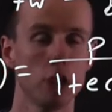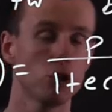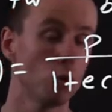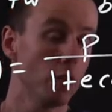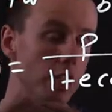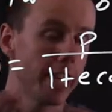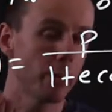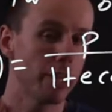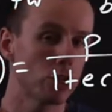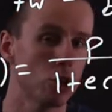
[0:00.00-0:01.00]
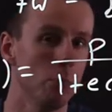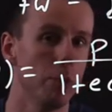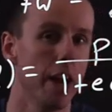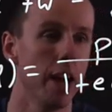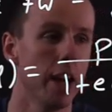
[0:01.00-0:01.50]
So it's like we assume
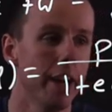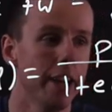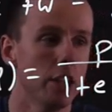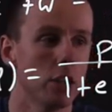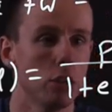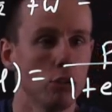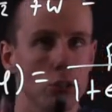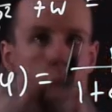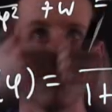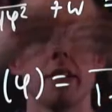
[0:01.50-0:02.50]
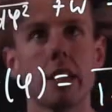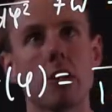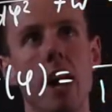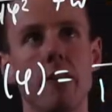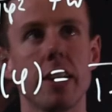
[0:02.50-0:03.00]
that Newtonian
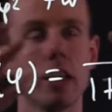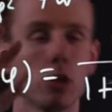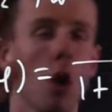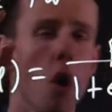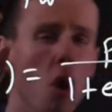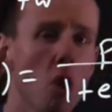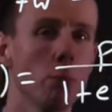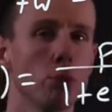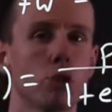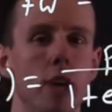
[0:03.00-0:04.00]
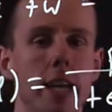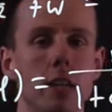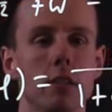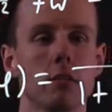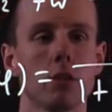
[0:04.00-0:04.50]
gravity is almost right,
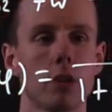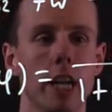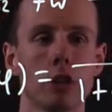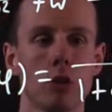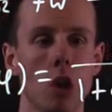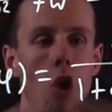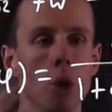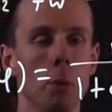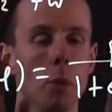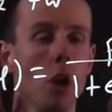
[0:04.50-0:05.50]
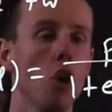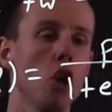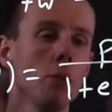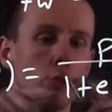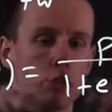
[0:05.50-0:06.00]
okay, so the orbit will
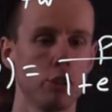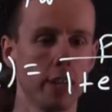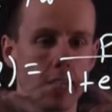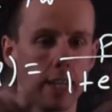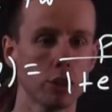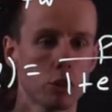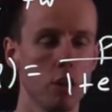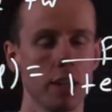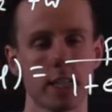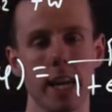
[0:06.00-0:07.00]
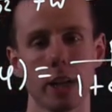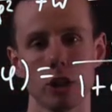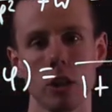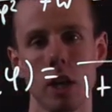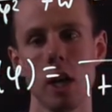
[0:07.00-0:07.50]
almost look like this conic
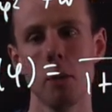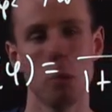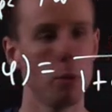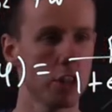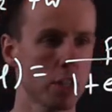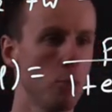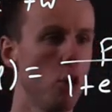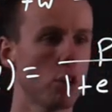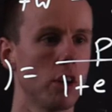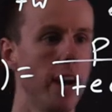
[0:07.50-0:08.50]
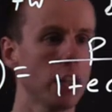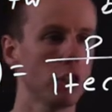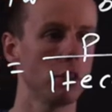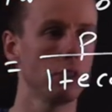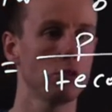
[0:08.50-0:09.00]
section, but with a small correction.